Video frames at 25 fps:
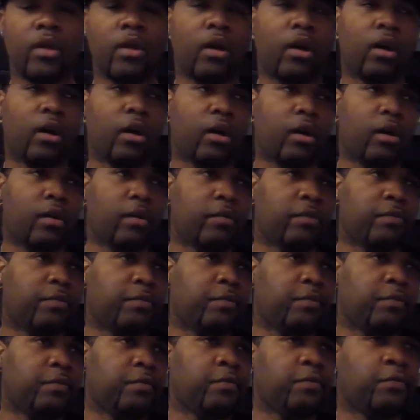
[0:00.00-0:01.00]
uh,
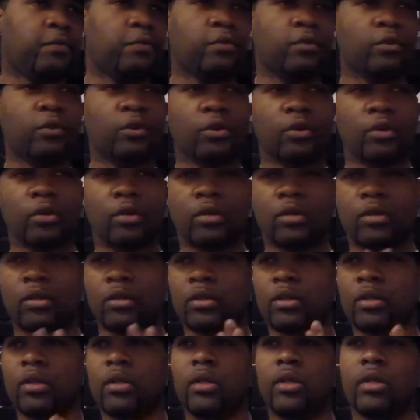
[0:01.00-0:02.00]

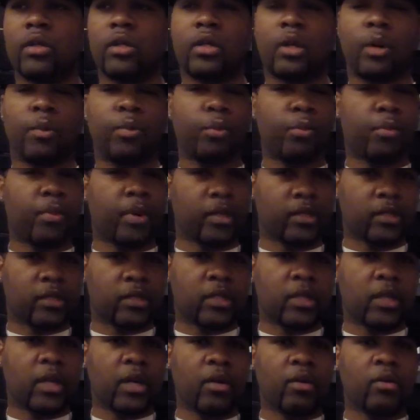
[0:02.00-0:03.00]
for a couple
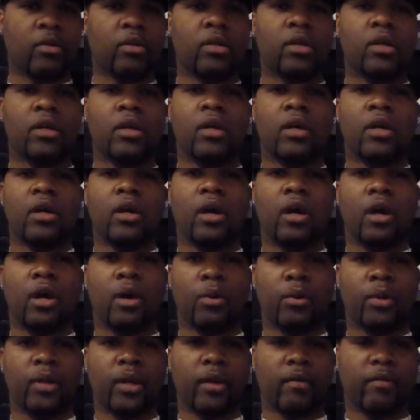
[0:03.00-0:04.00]
months now,
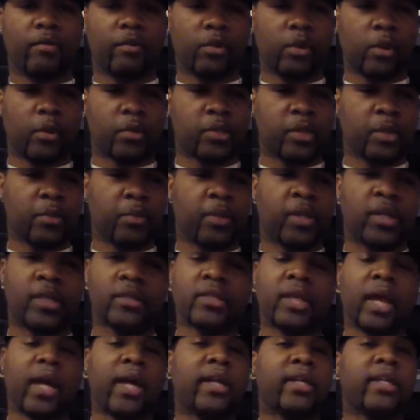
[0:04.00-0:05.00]
or whatever. You know what I'm saying?
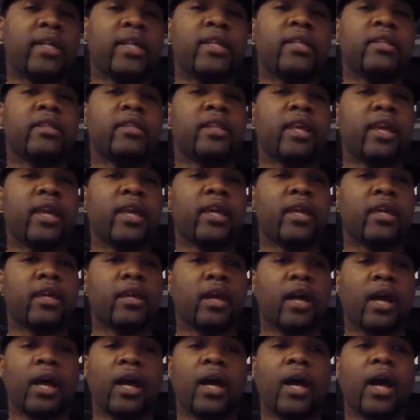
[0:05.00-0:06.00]
Because I didn't
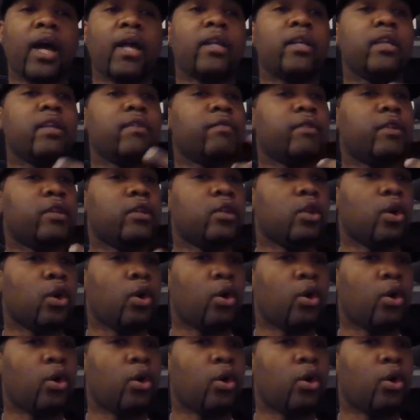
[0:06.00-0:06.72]
even